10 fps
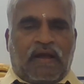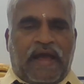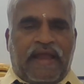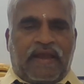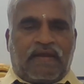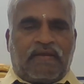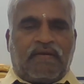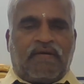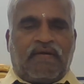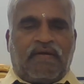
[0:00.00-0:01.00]
And
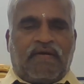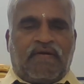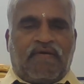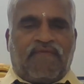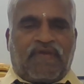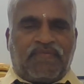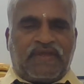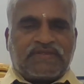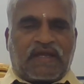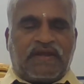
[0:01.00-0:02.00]
from
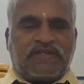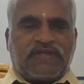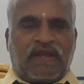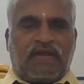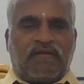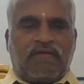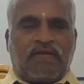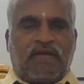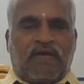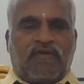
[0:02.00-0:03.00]
this condition,
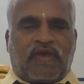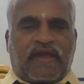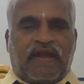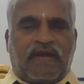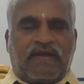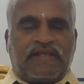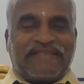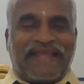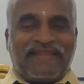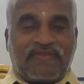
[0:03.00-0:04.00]
you can
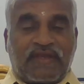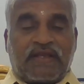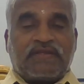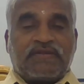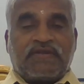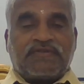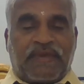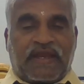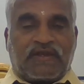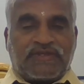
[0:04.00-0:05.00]
design the thickness of the
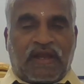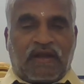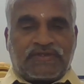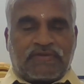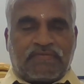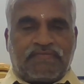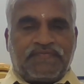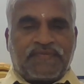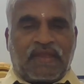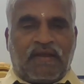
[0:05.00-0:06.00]
spherical shell also.
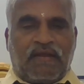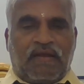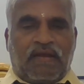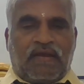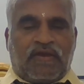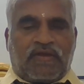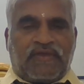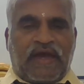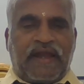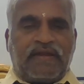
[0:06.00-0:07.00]
You know
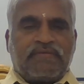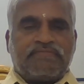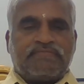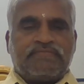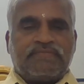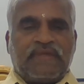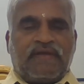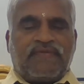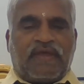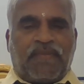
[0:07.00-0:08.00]
that
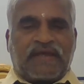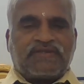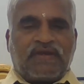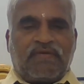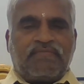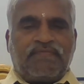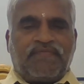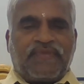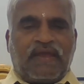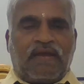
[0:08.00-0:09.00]
the maximum
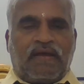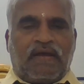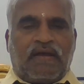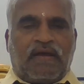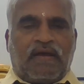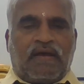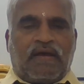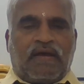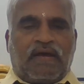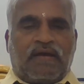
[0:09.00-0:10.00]

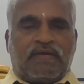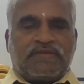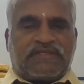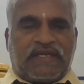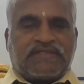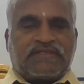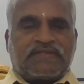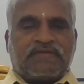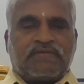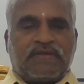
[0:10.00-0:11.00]

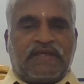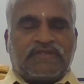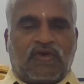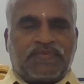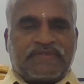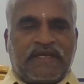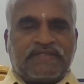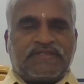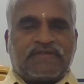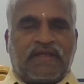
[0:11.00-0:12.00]
stress is hoop
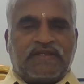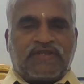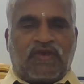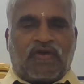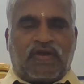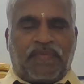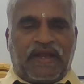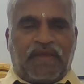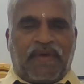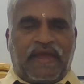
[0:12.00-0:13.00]
stress, that is equal to
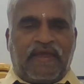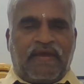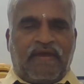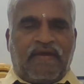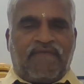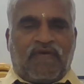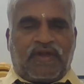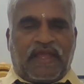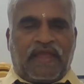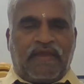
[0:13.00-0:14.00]
PD by
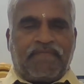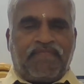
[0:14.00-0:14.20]
4T.